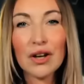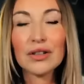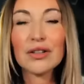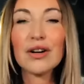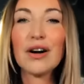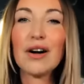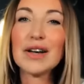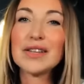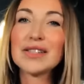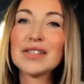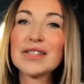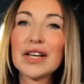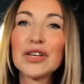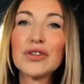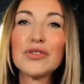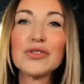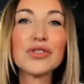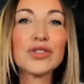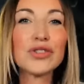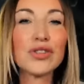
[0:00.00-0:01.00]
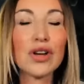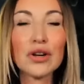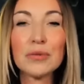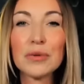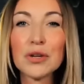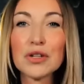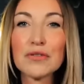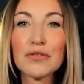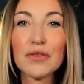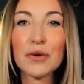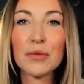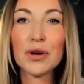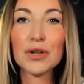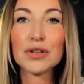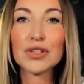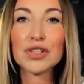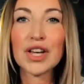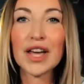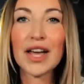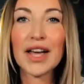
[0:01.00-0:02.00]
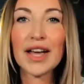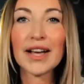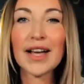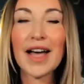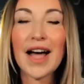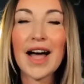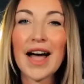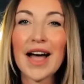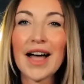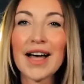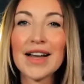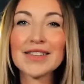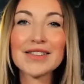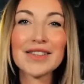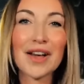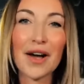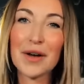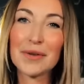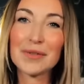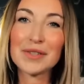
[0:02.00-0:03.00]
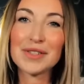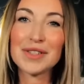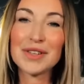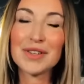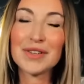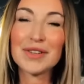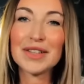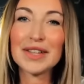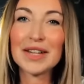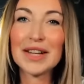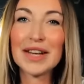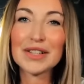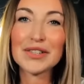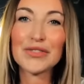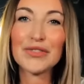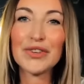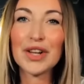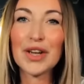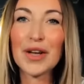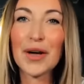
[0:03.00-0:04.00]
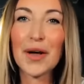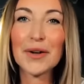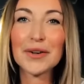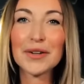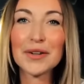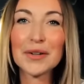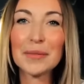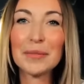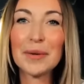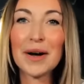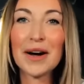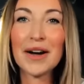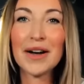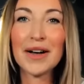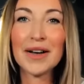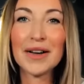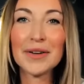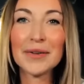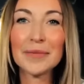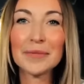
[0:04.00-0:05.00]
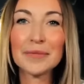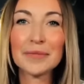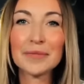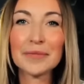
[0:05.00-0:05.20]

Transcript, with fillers: Guys, thank you so much for watching and I hope to see you in the next video. Goodbye.